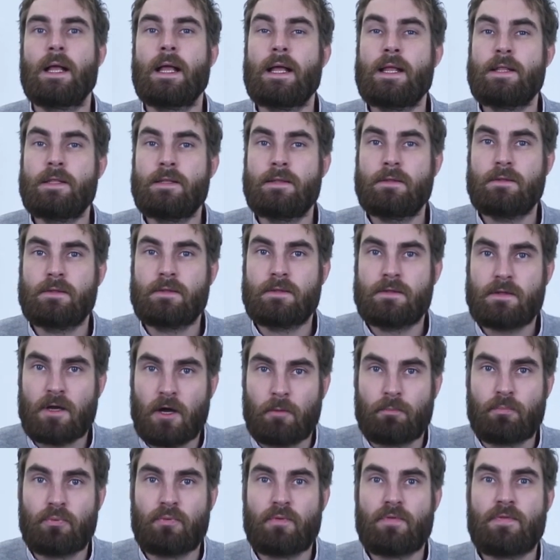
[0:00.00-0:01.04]
And
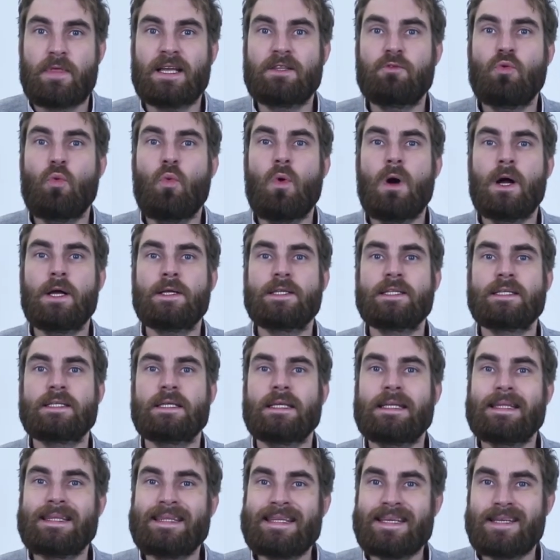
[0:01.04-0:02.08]
top, that
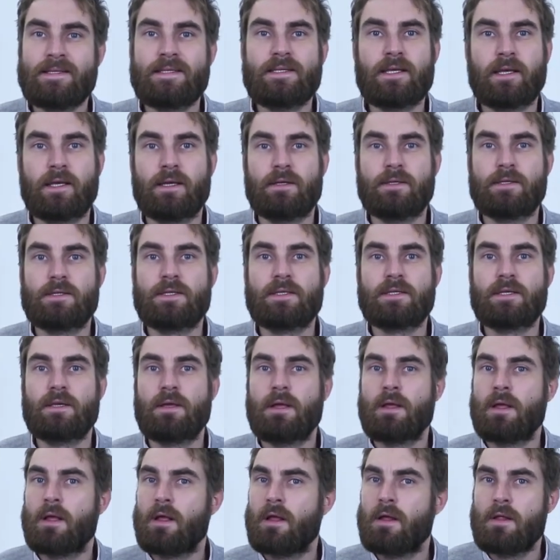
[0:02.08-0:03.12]
was 10
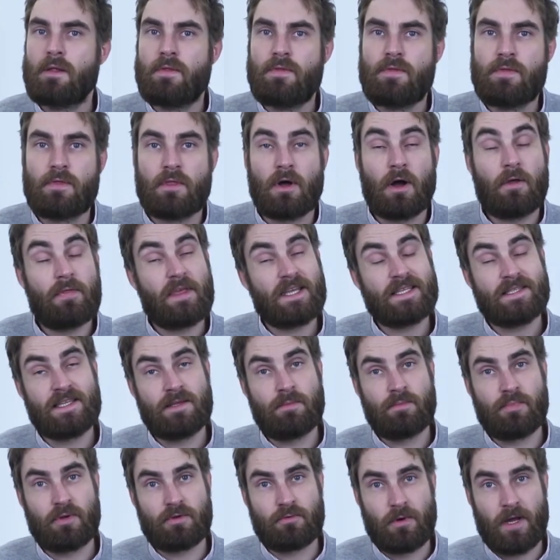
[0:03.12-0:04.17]
seconds. Not that
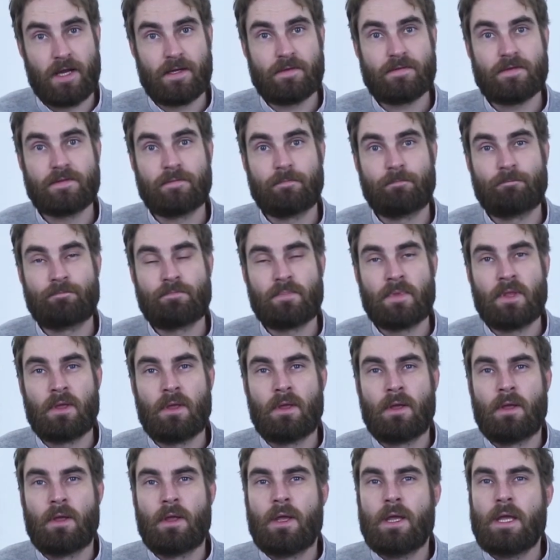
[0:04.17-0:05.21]
simple, right?
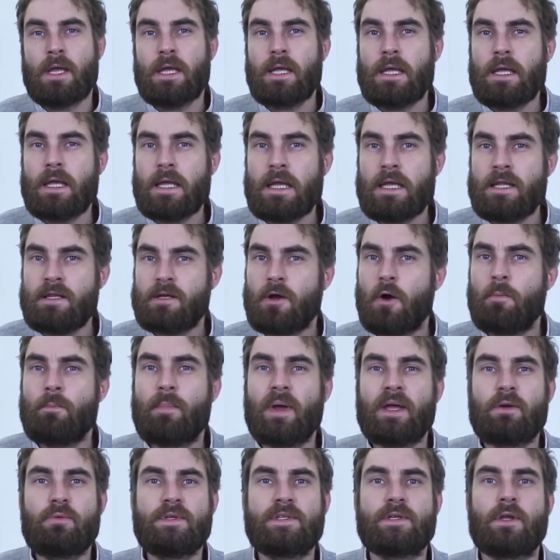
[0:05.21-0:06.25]
In
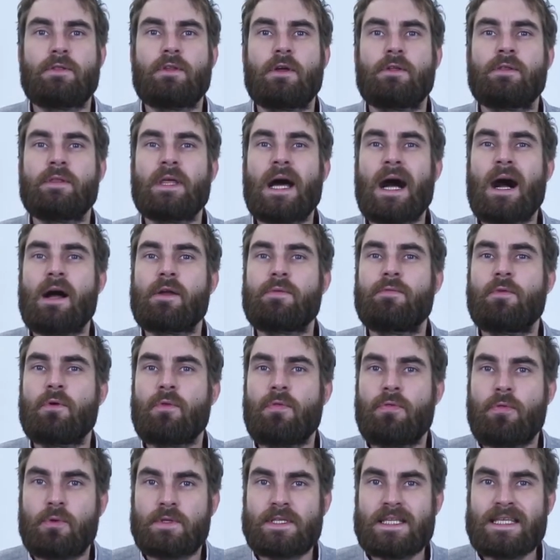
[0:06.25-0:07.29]
comparison, an
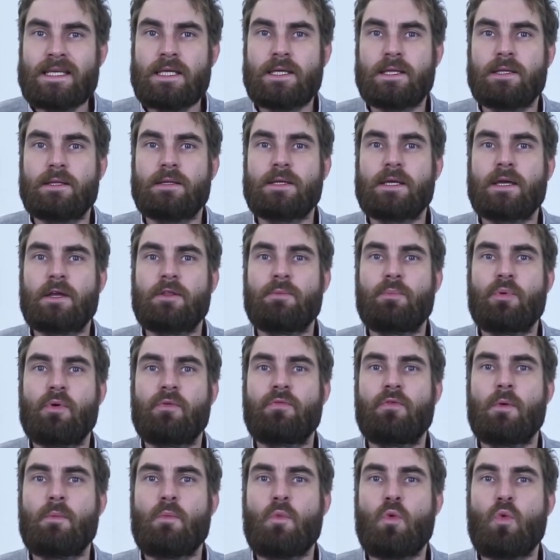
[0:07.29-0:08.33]
iPhone 13 can
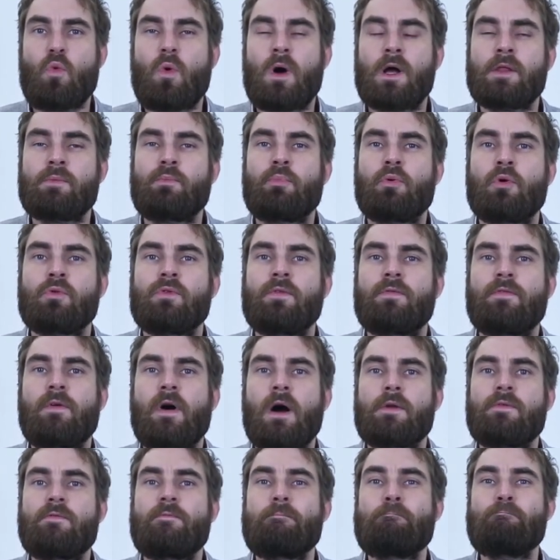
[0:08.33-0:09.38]
perform
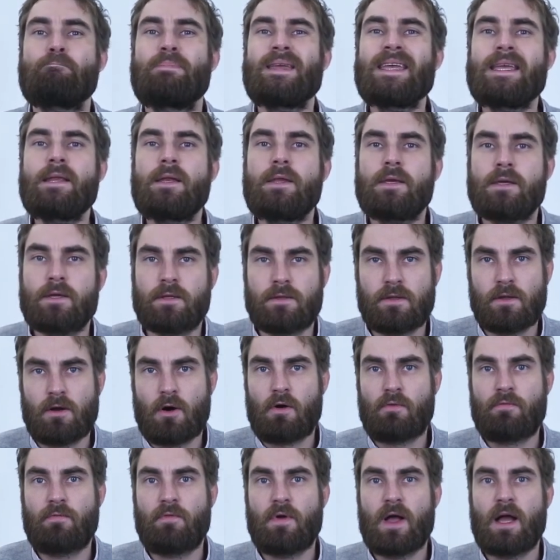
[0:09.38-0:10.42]
1.5 billion
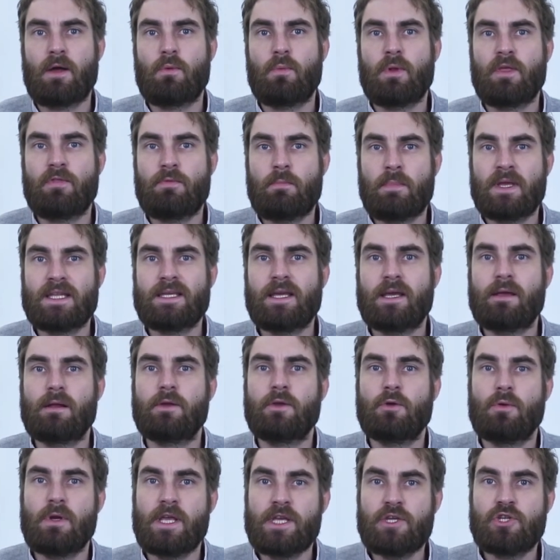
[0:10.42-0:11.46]
of arithmetic
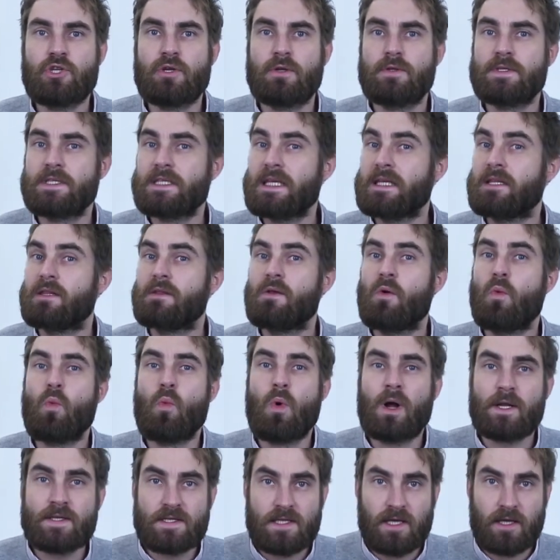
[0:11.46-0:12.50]
calculations in
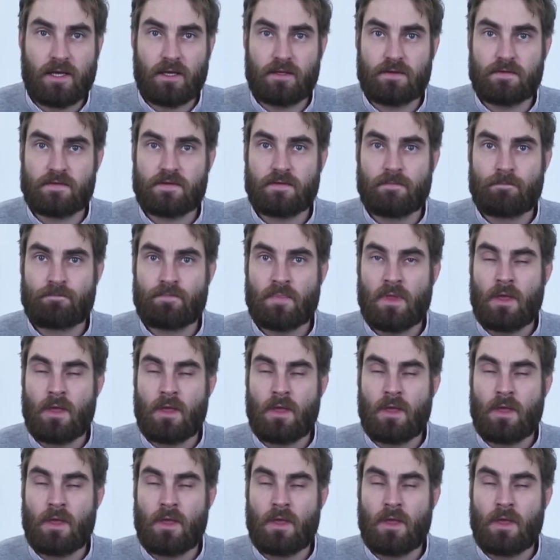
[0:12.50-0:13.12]
one second,